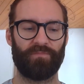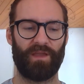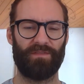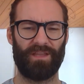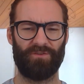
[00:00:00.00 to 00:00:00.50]

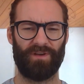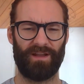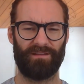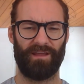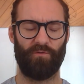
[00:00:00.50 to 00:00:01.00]
And then you
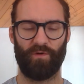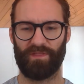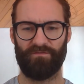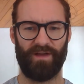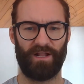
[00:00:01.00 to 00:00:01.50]
kind of take what
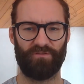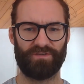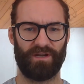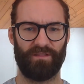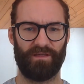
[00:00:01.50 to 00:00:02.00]
the
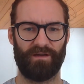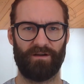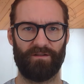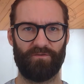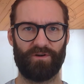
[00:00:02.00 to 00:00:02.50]
values out of
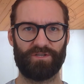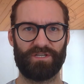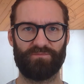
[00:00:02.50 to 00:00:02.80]
the question.